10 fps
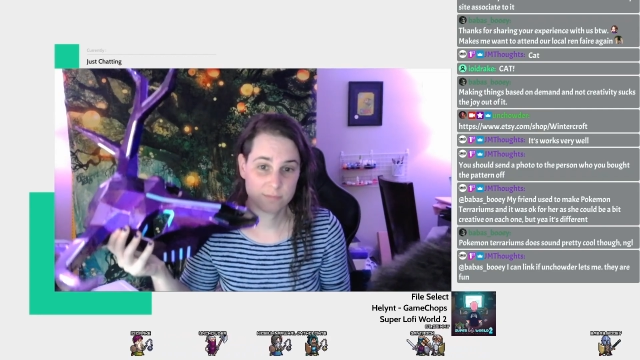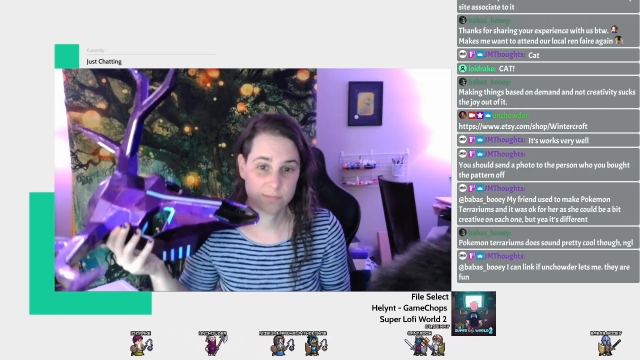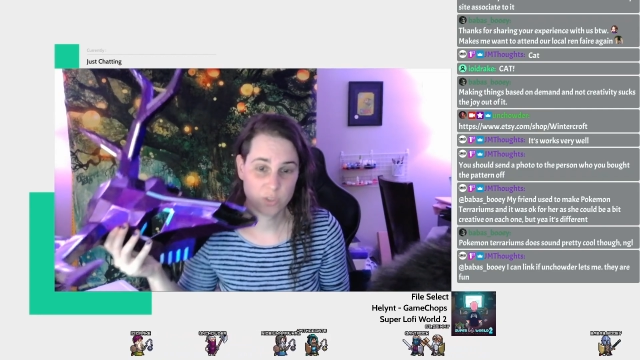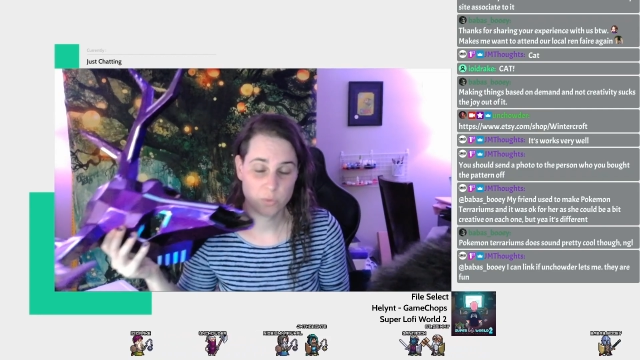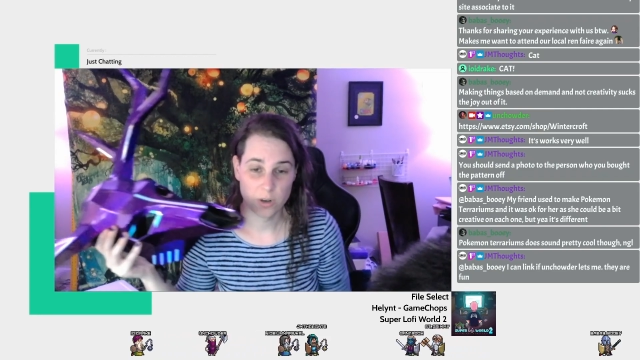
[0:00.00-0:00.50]

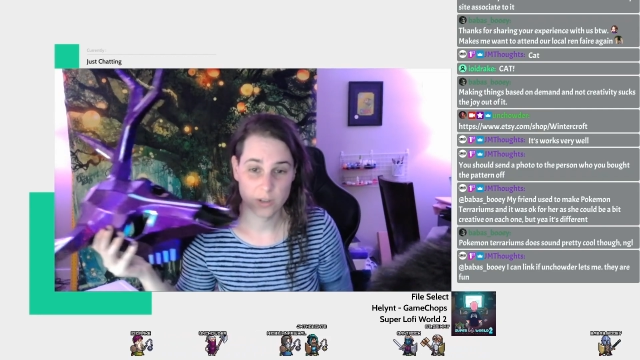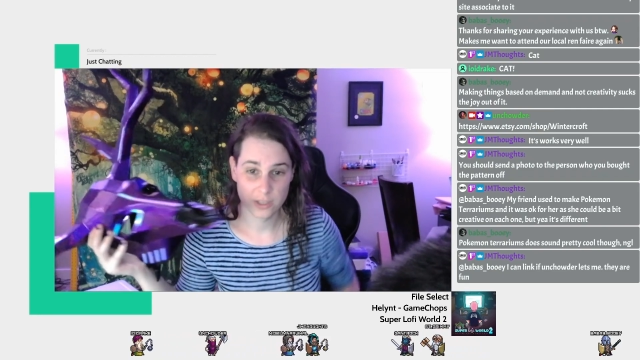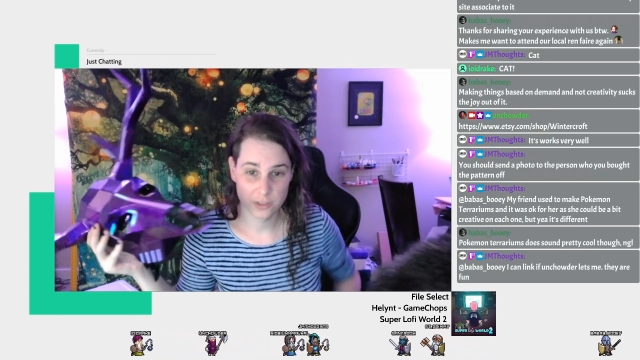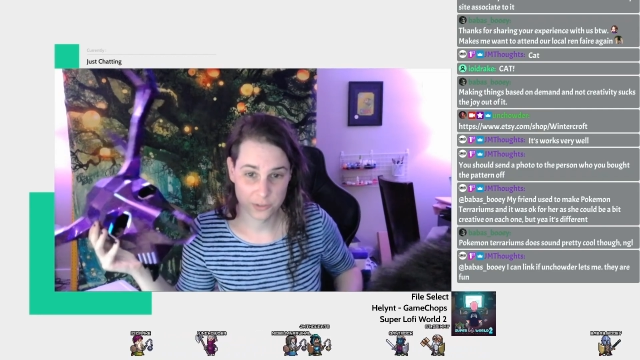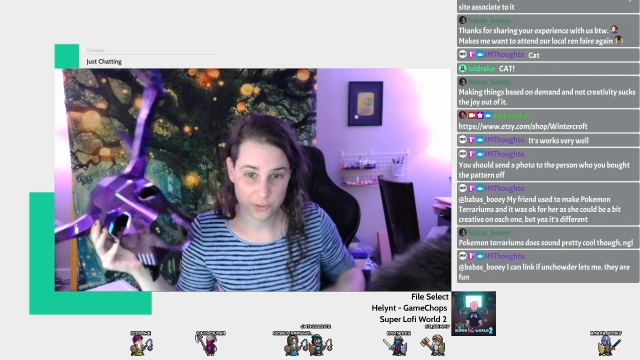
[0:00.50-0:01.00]
like
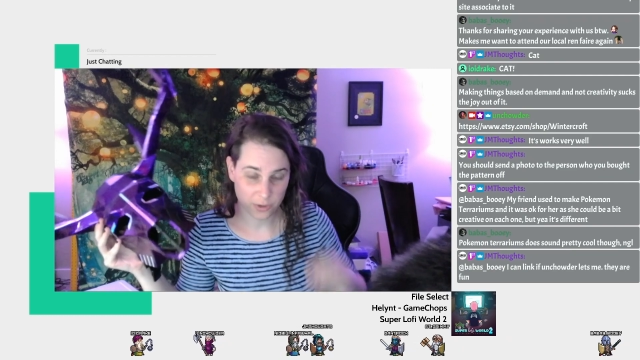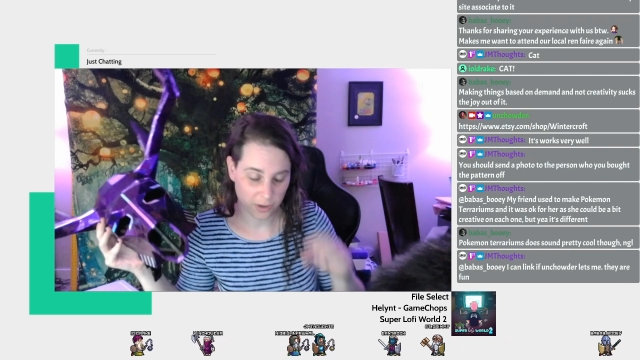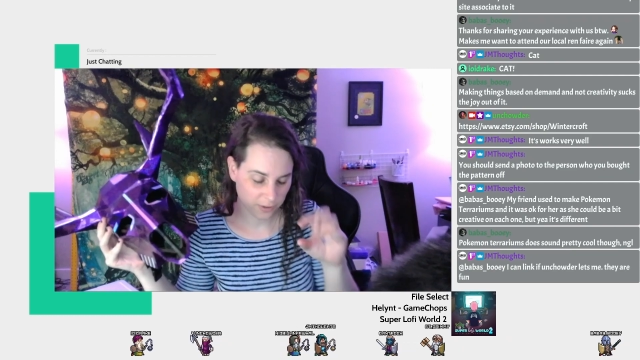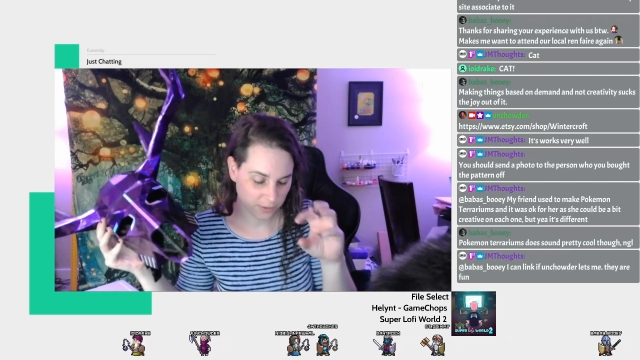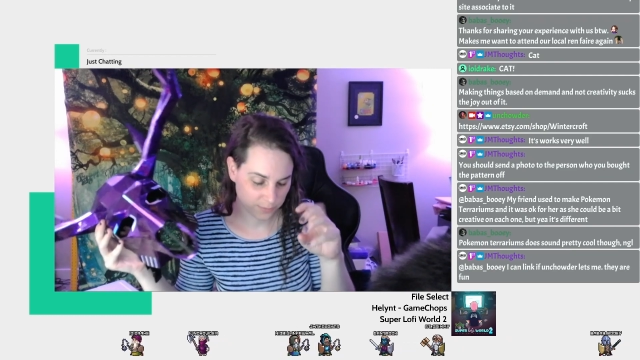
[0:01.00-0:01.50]
little
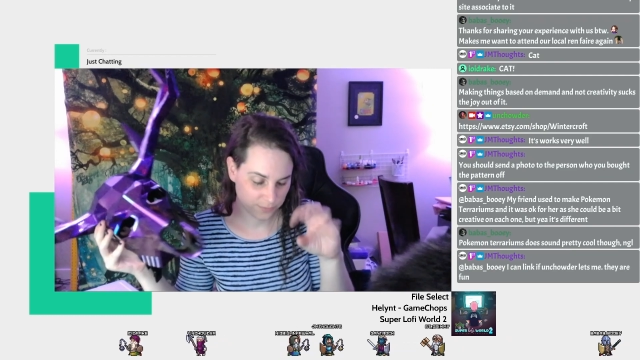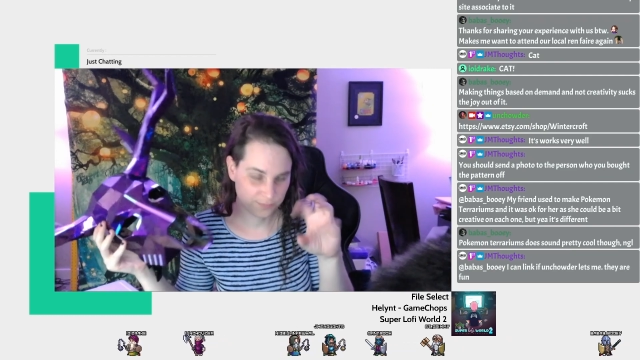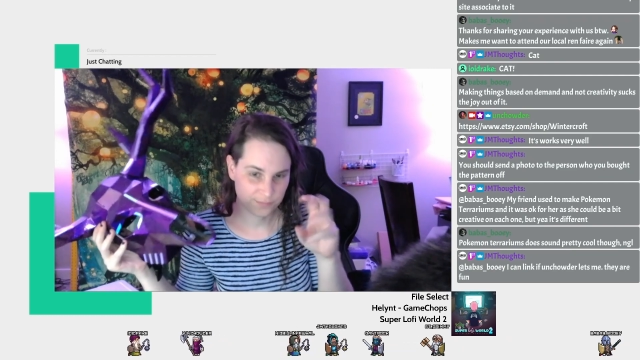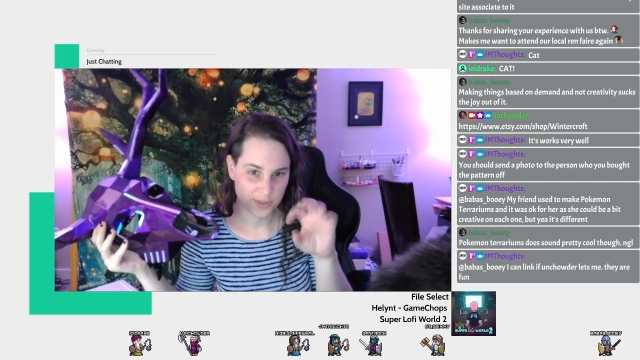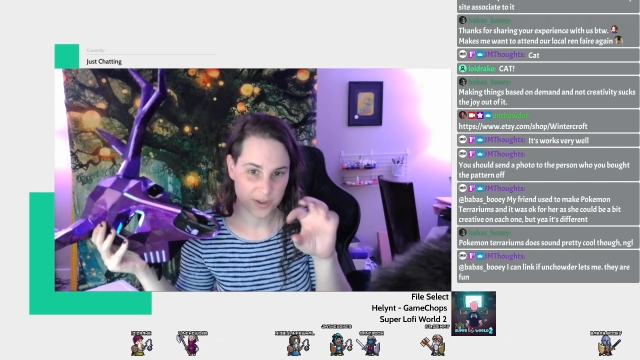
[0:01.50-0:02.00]
terrarium,
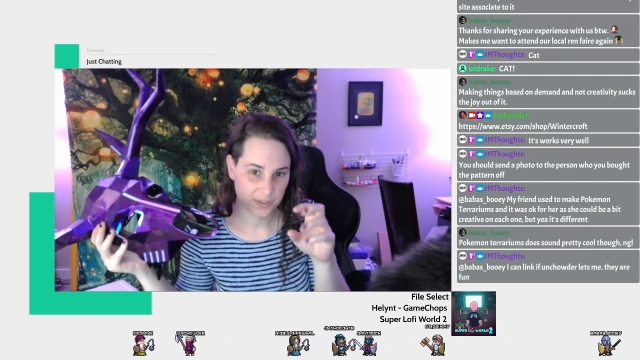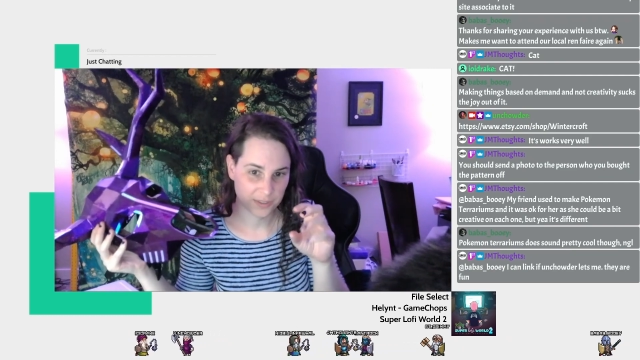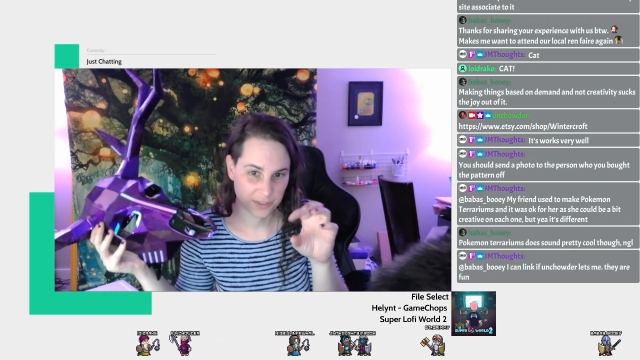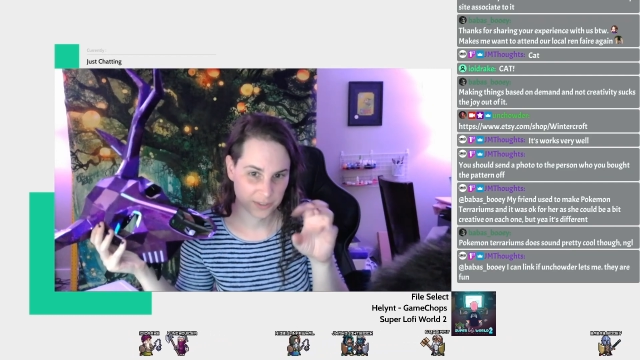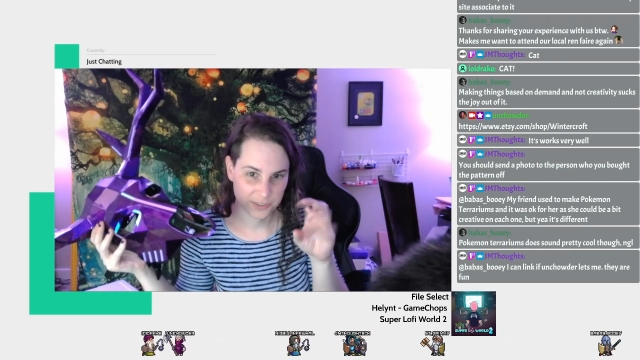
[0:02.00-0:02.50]

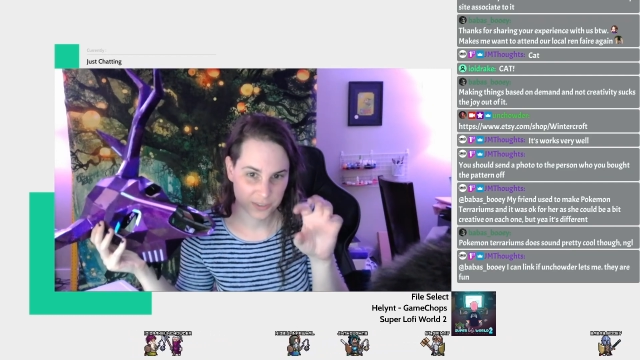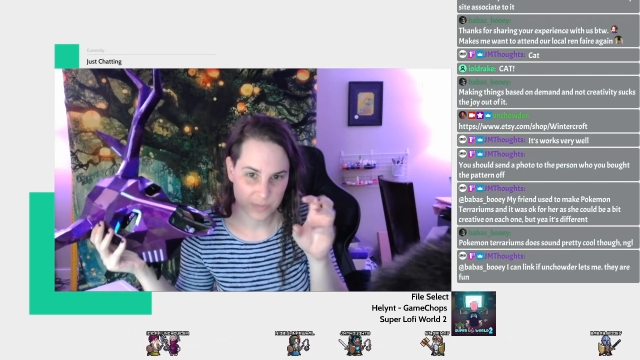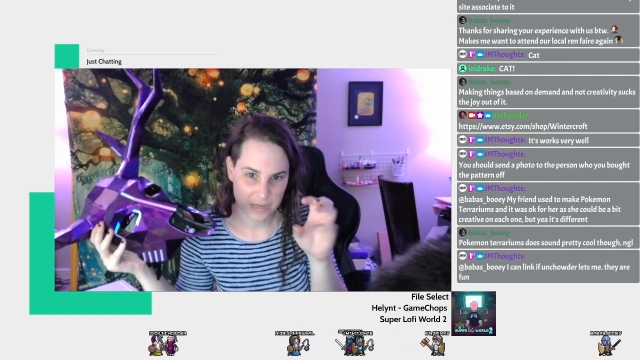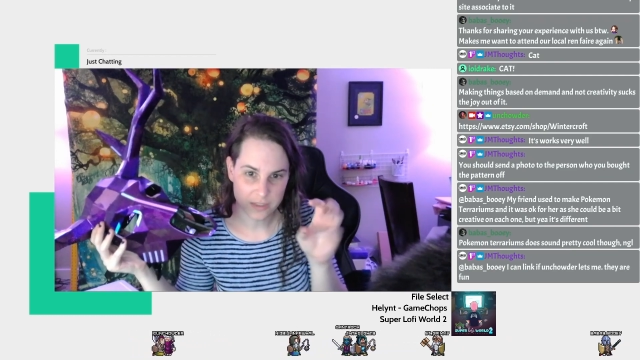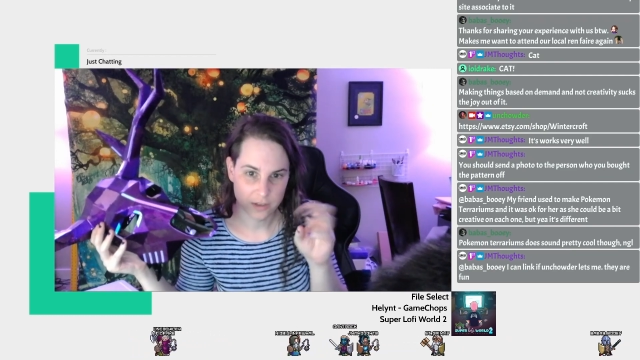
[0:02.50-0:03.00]
little
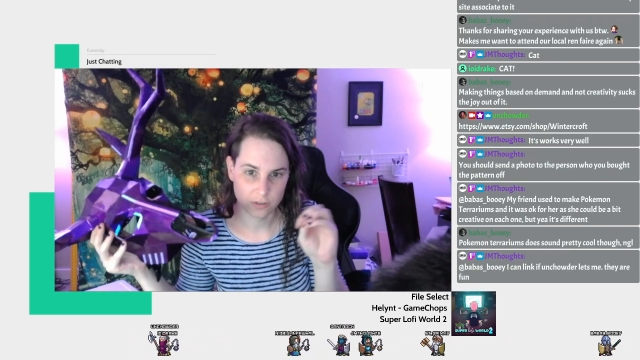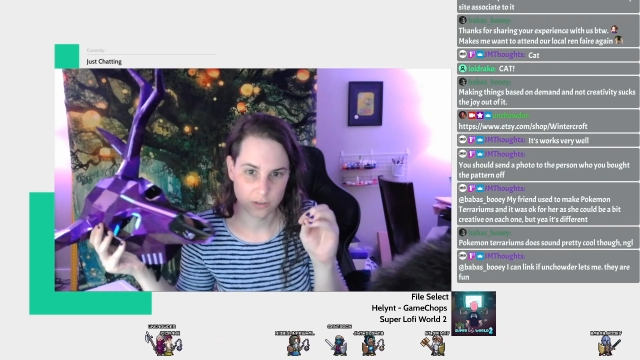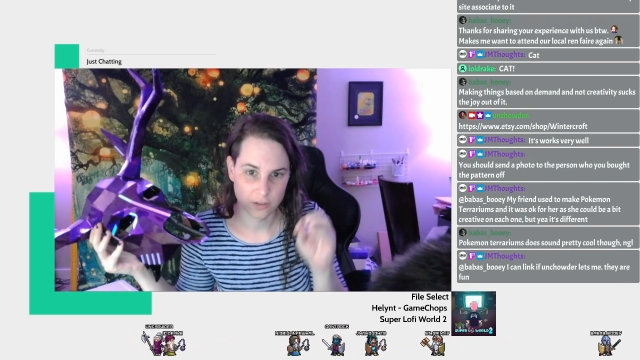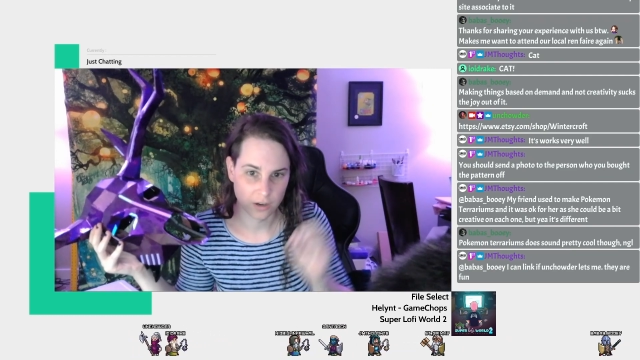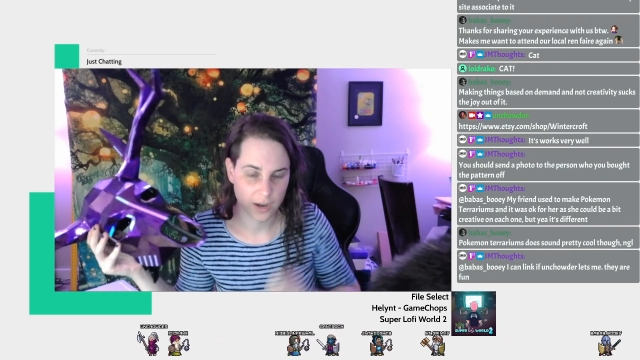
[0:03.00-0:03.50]
display things
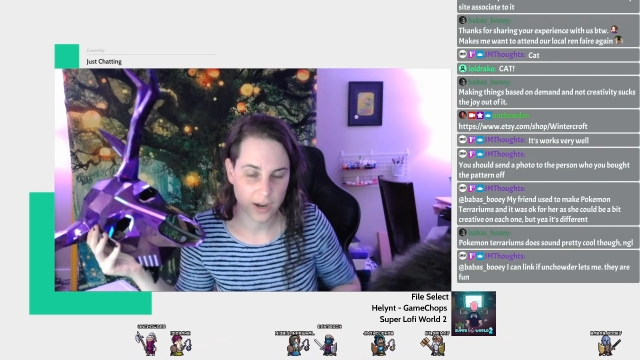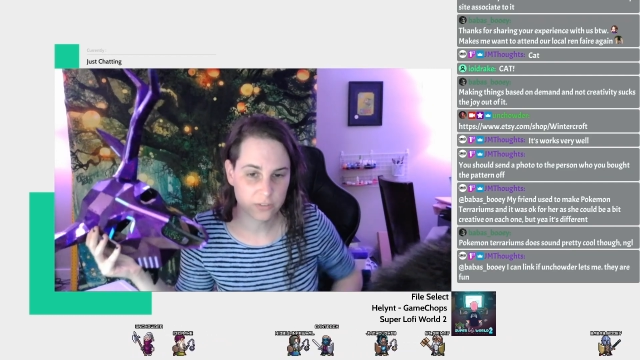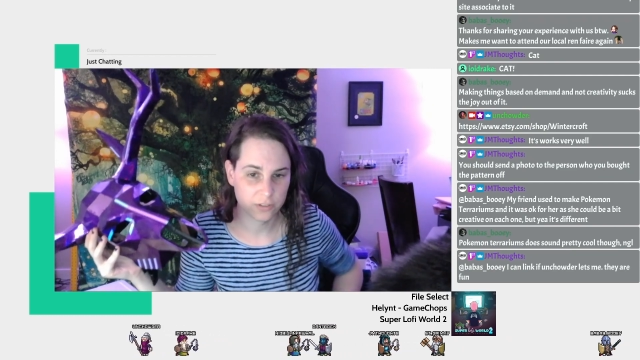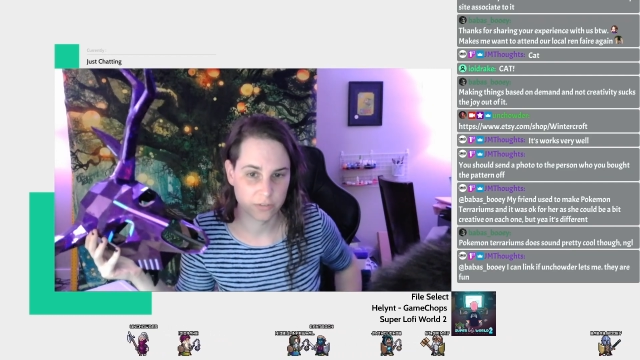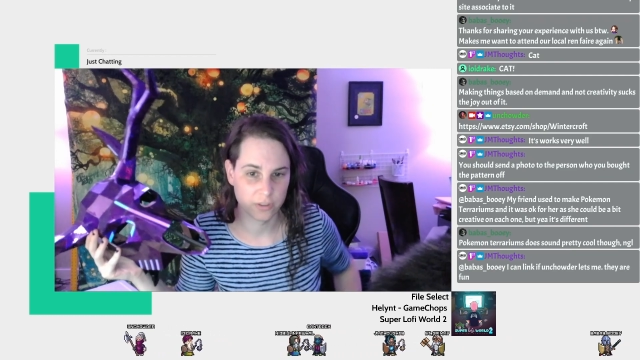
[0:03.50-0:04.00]
are
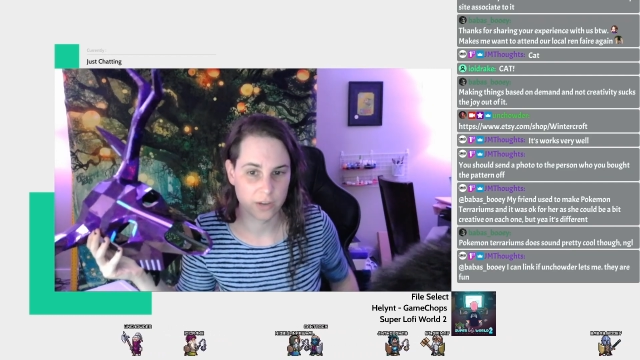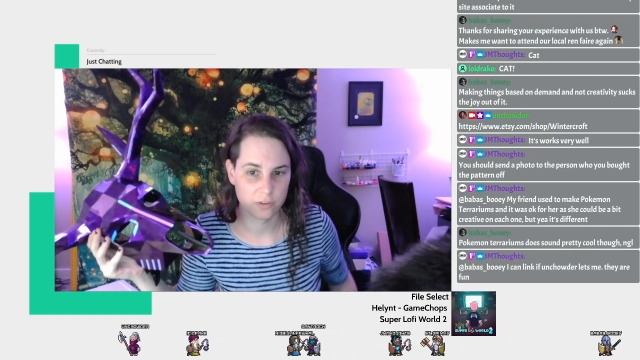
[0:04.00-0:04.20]
excellent for that.